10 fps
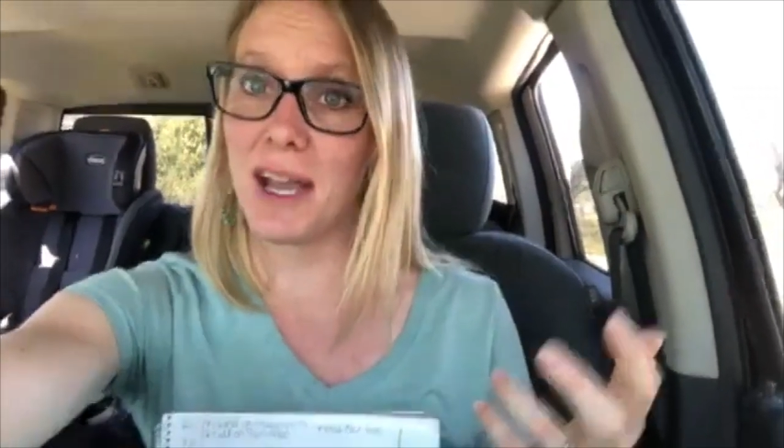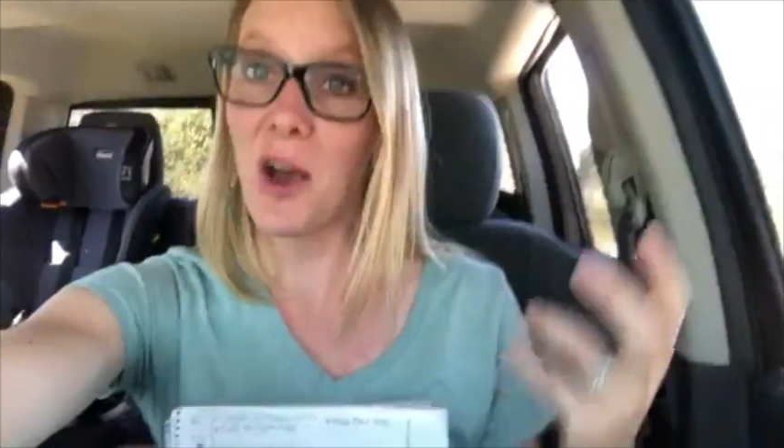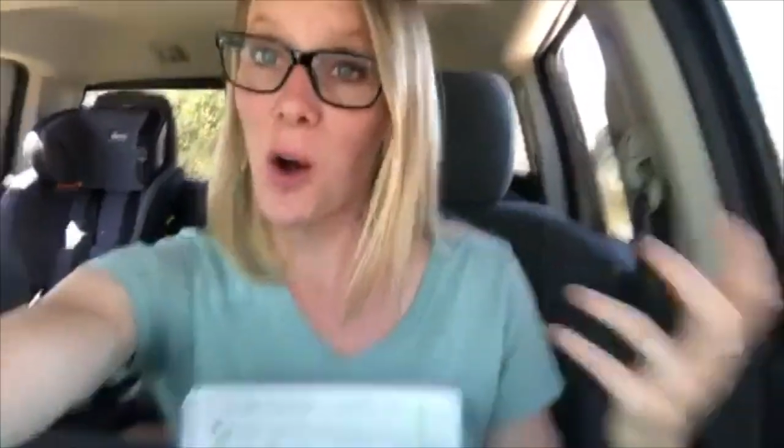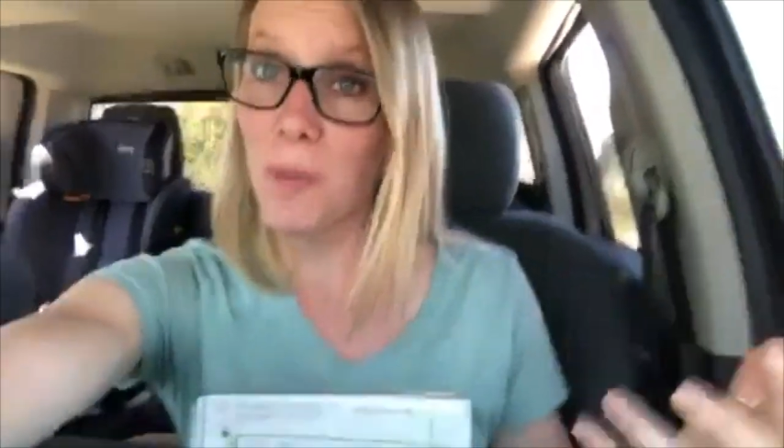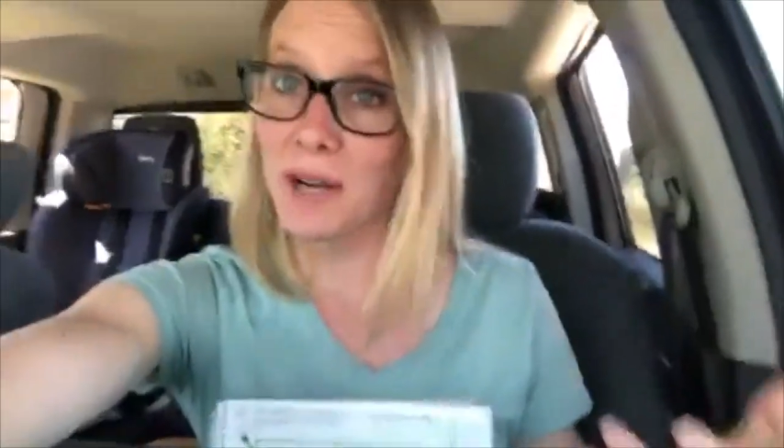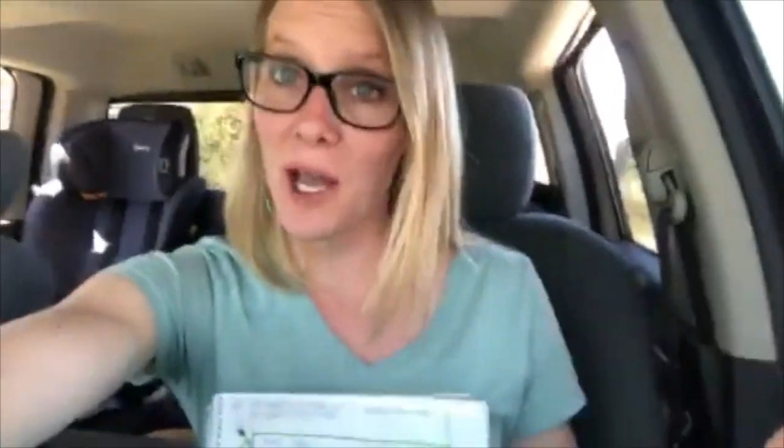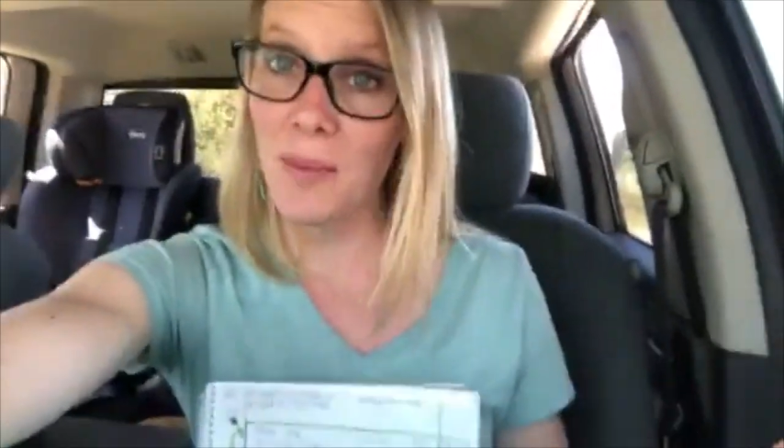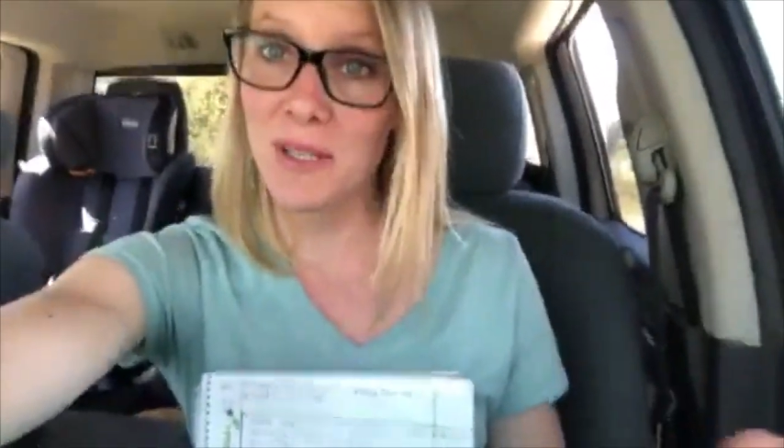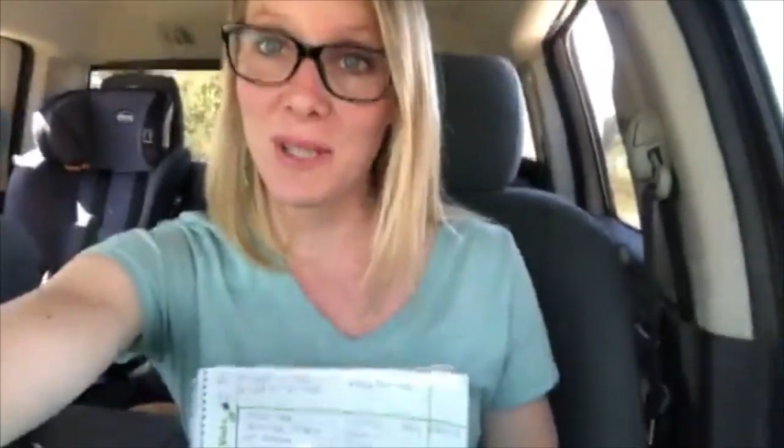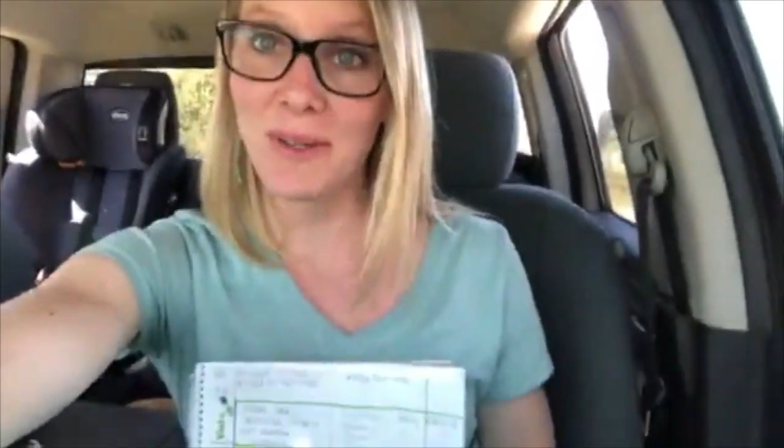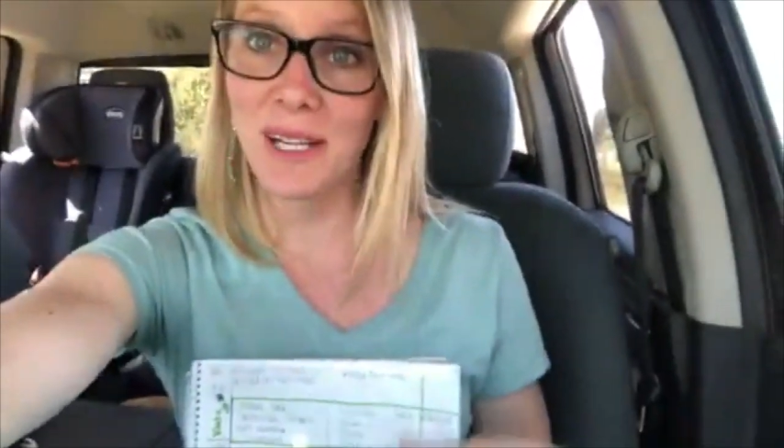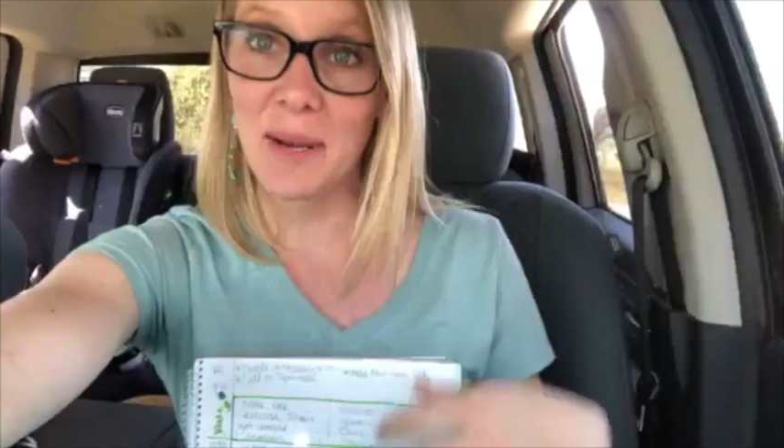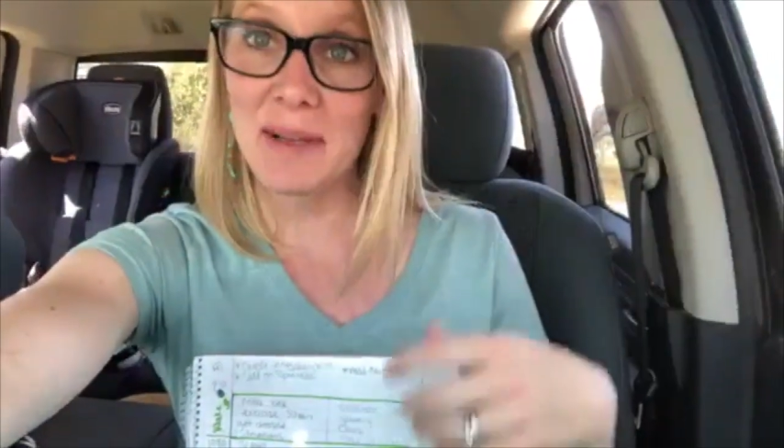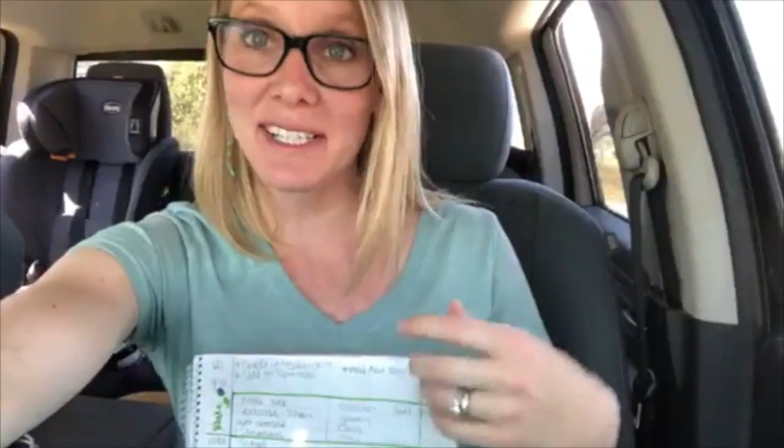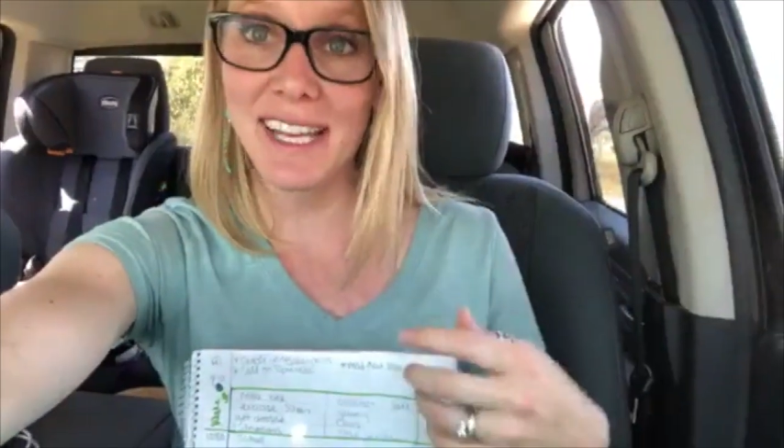I hope it helps you, and
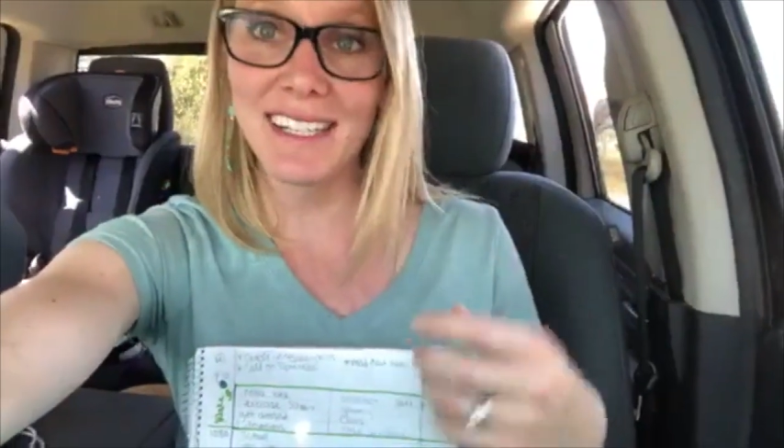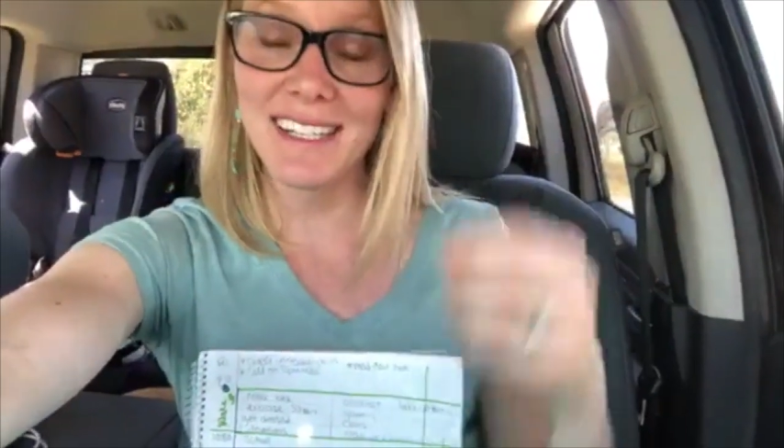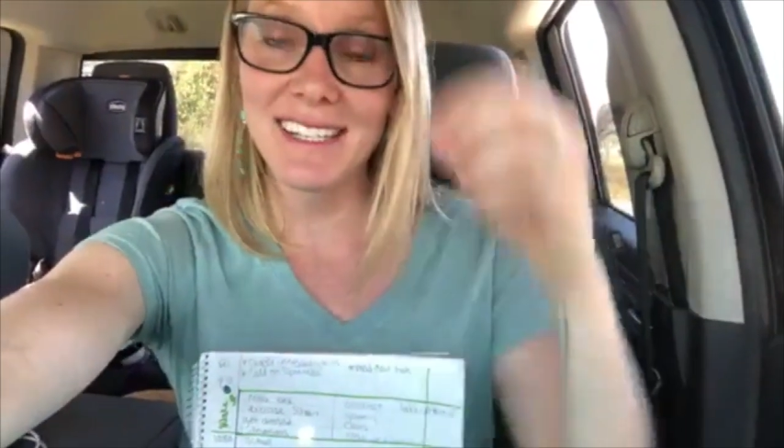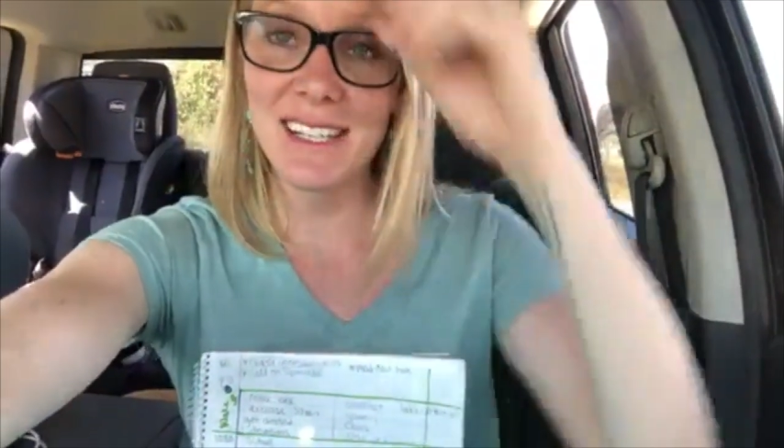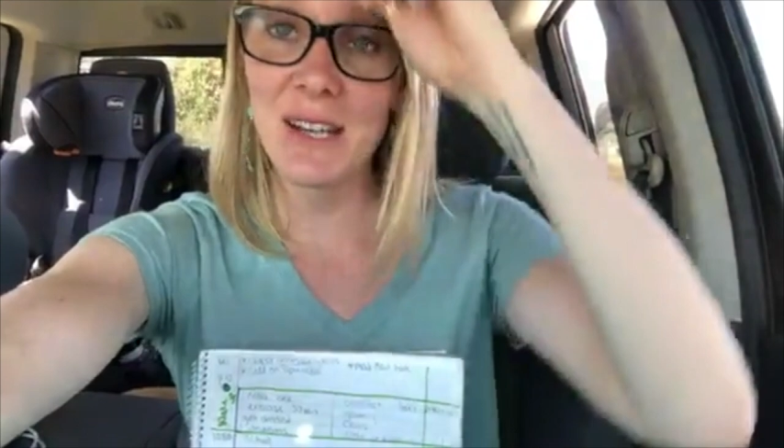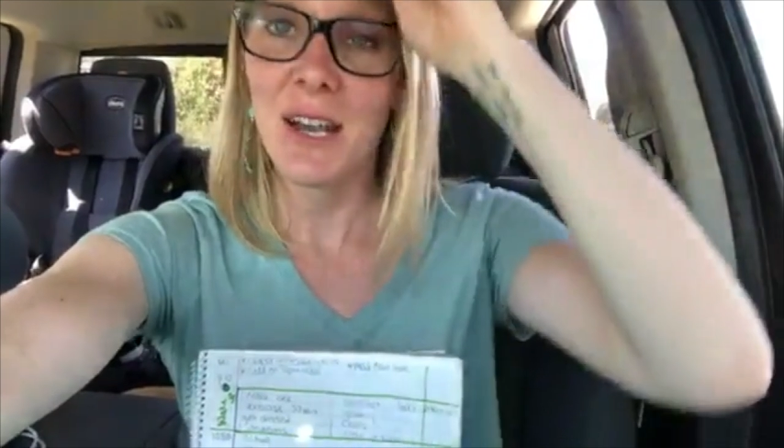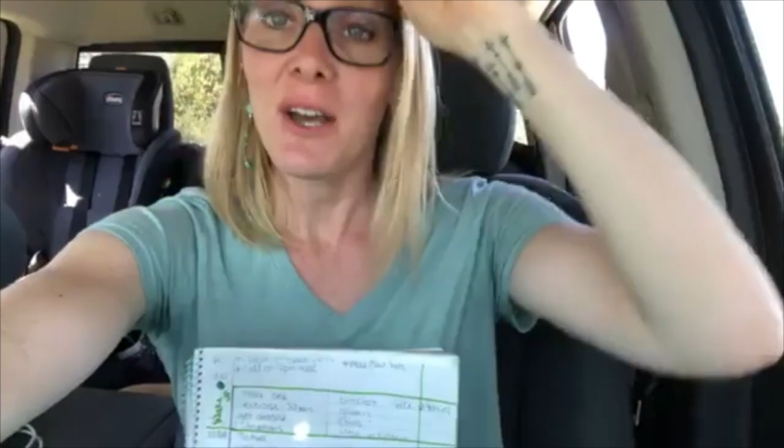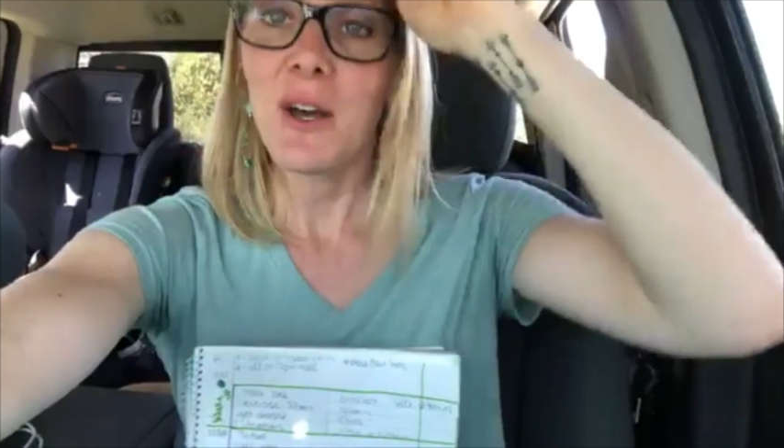I'm excited to see